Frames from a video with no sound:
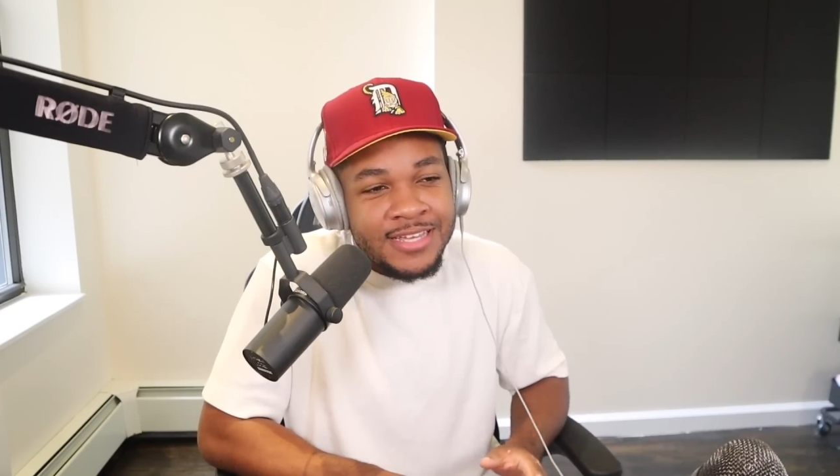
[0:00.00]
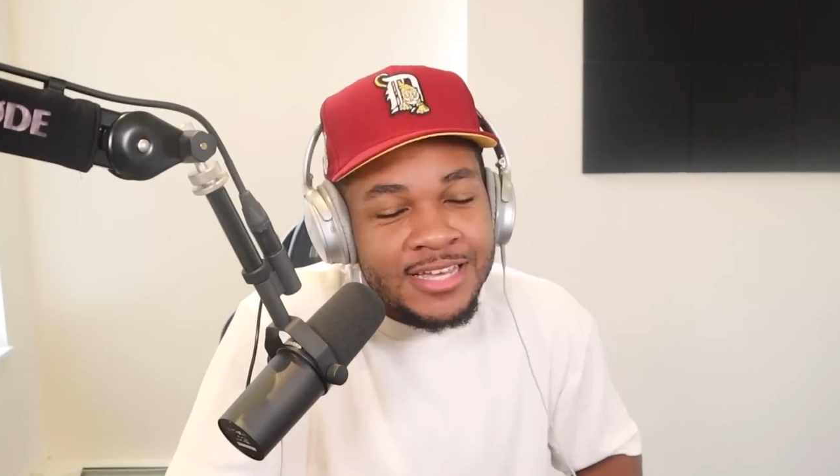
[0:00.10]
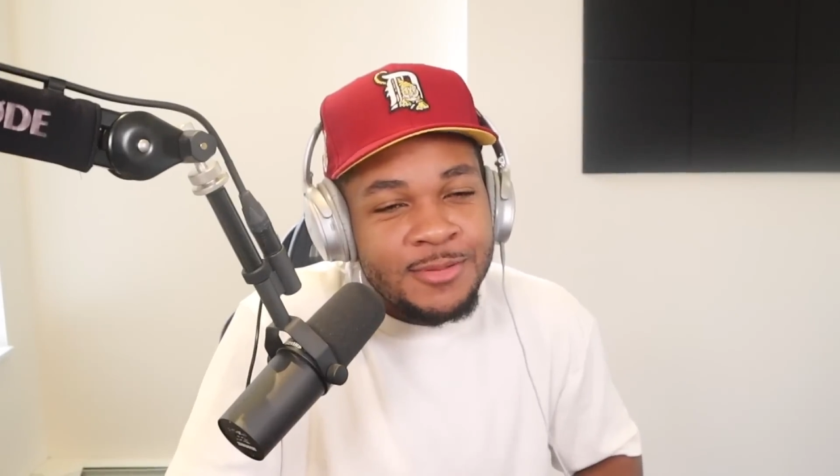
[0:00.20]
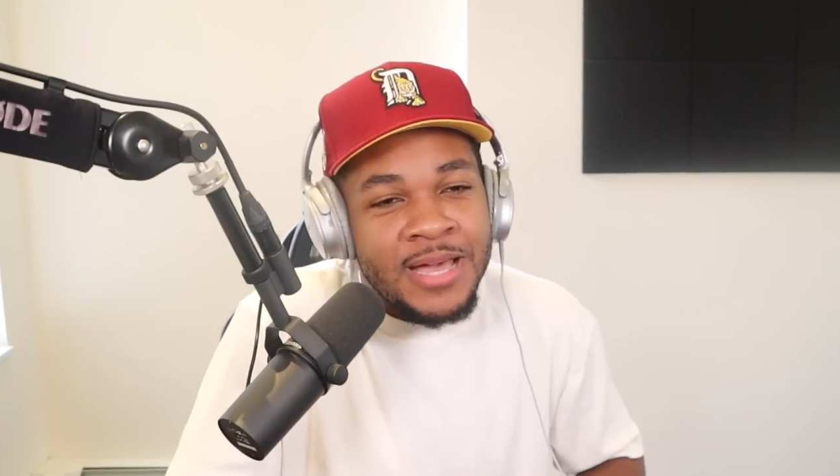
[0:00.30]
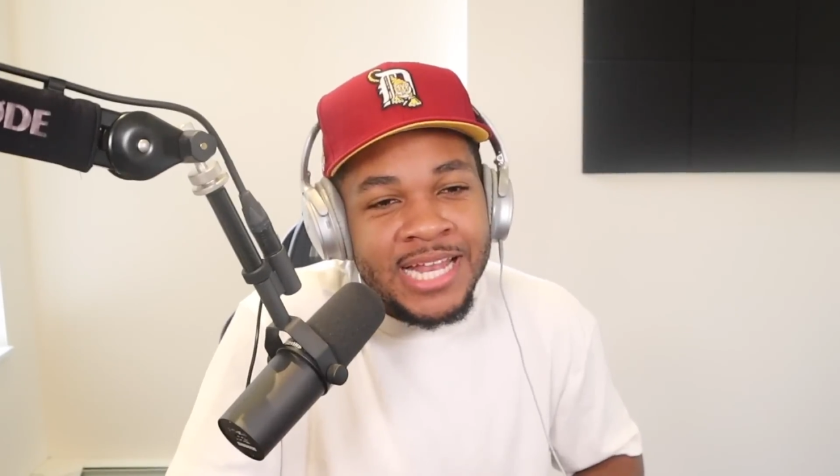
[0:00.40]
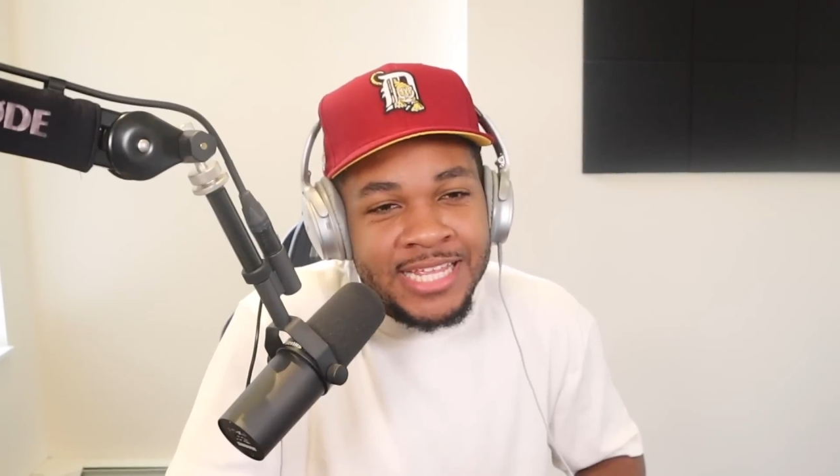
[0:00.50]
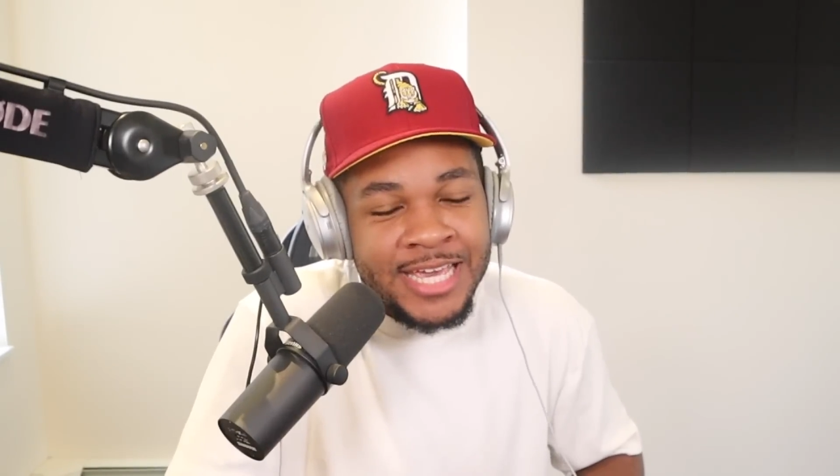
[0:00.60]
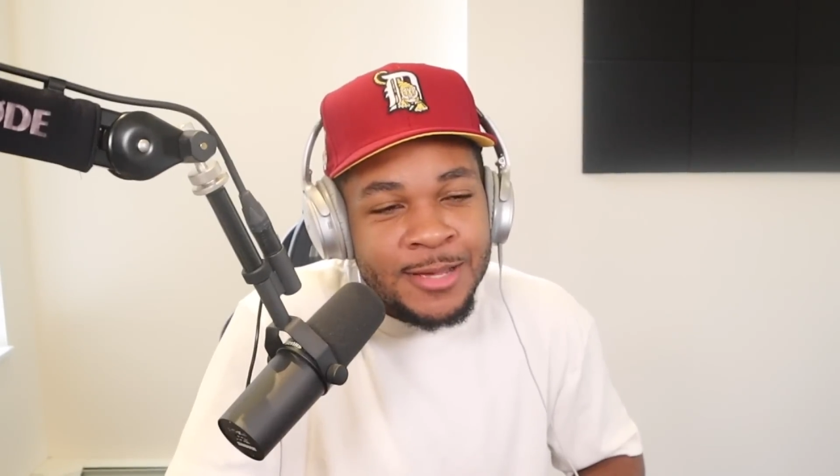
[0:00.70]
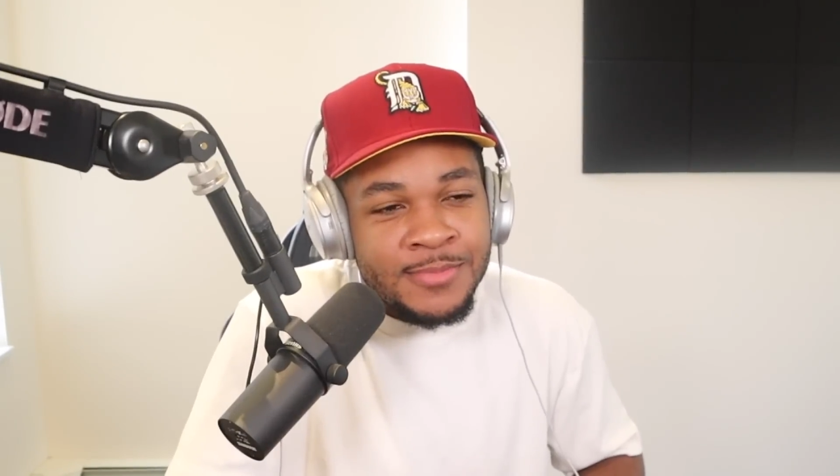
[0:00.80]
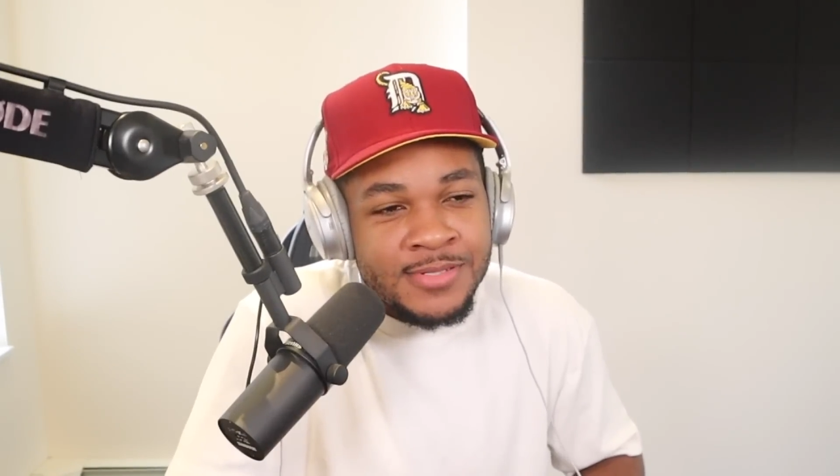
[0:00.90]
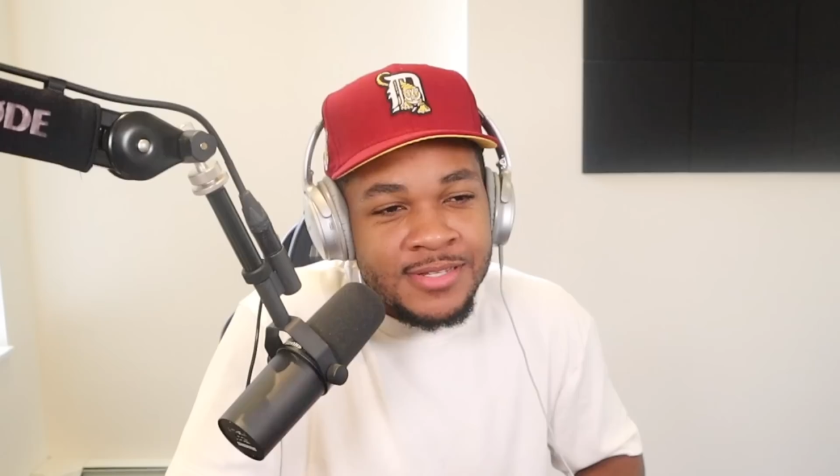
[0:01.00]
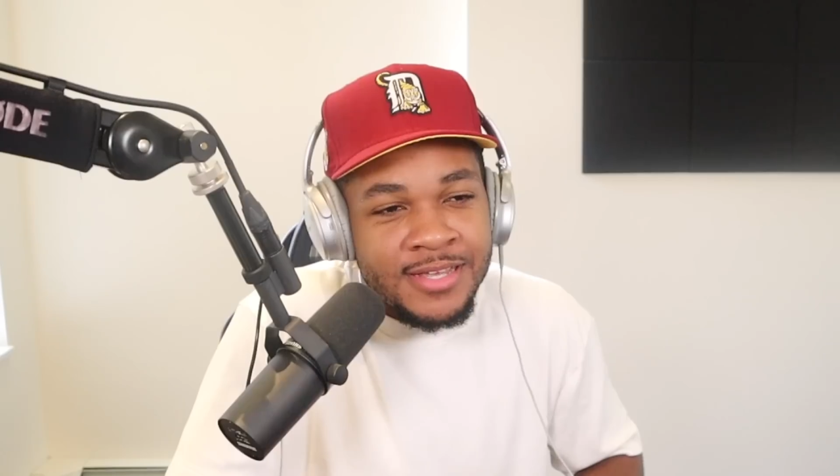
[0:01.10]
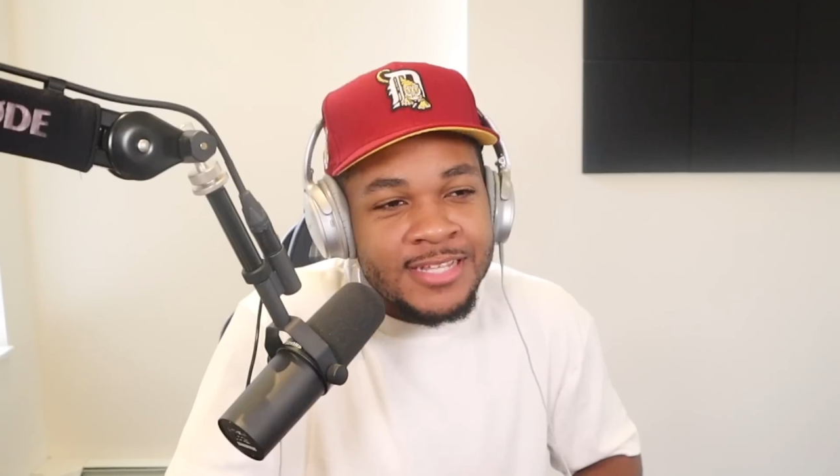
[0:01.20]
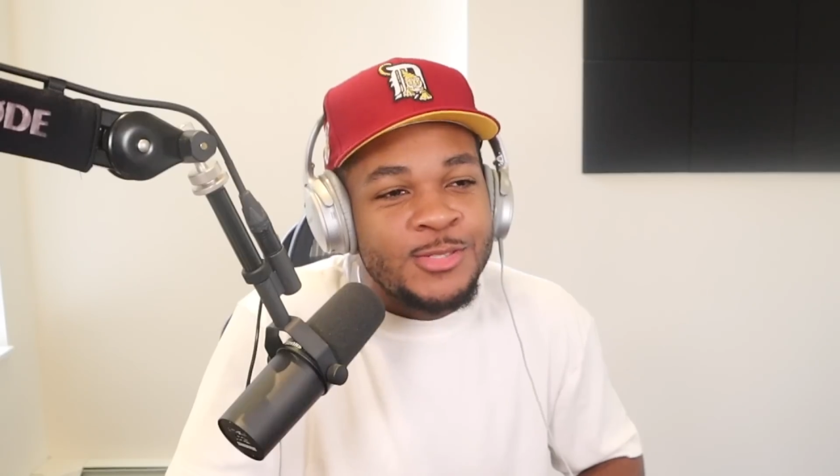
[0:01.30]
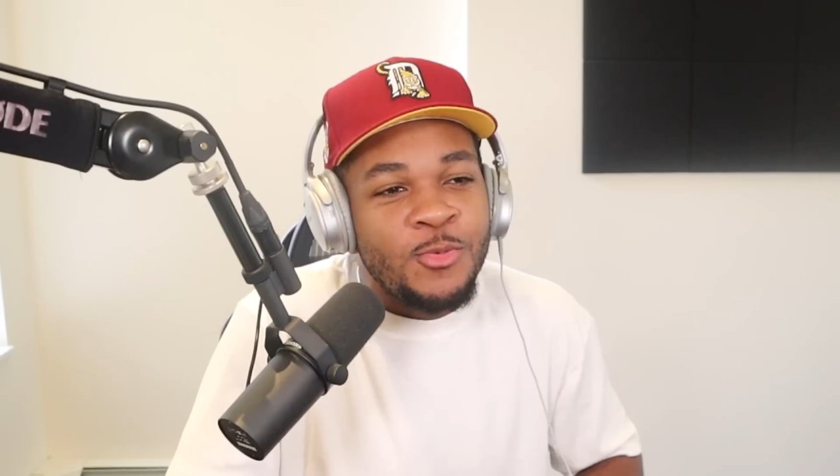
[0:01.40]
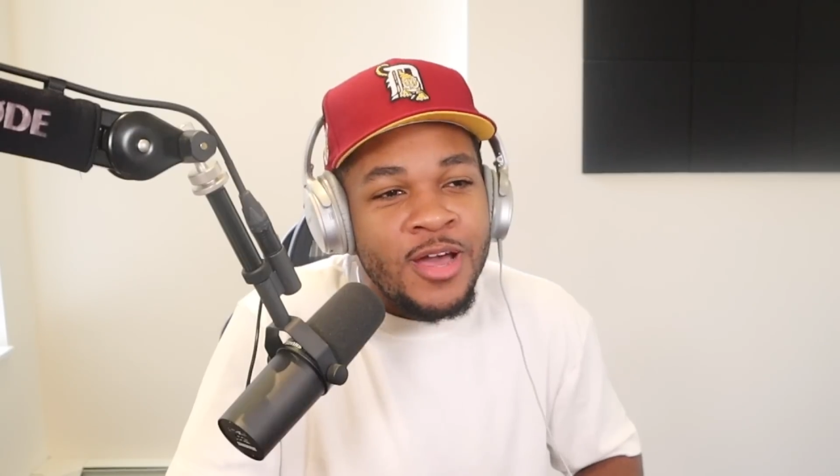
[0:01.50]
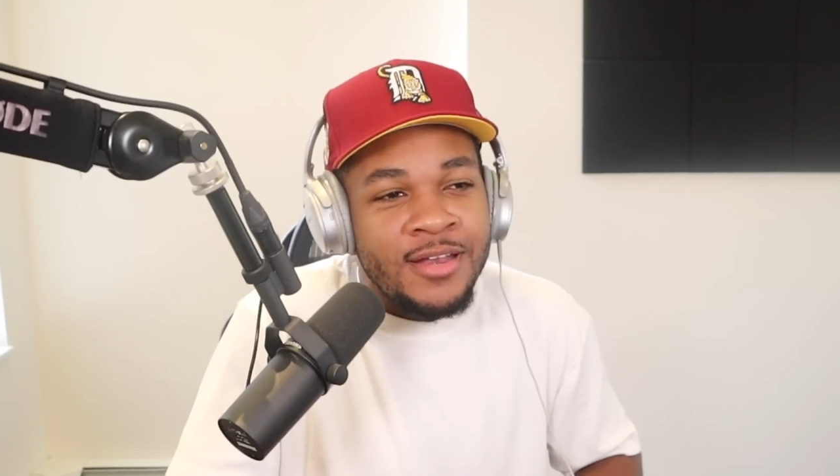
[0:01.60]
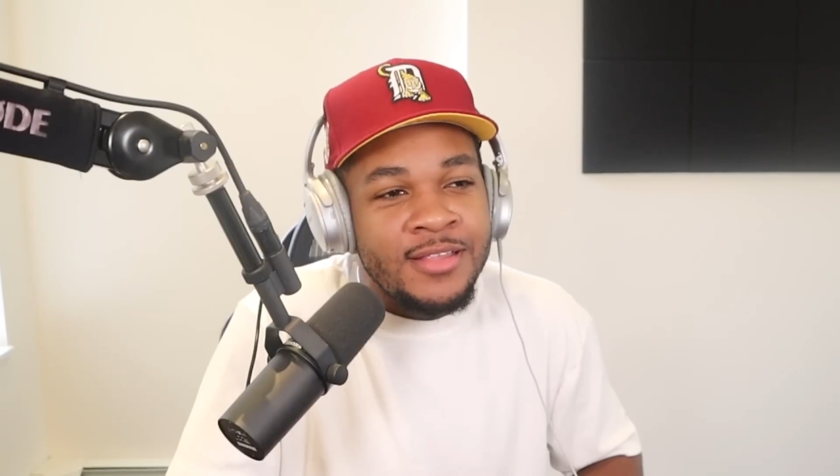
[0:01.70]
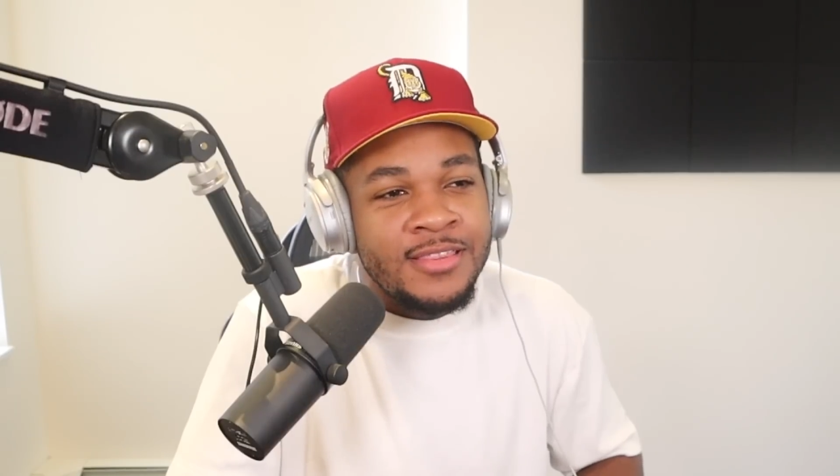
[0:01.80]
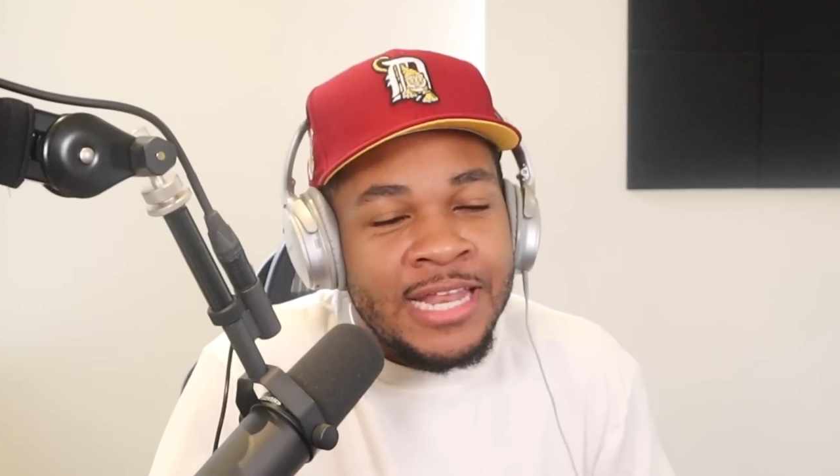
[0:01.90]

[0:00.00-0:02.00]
in my DMs is what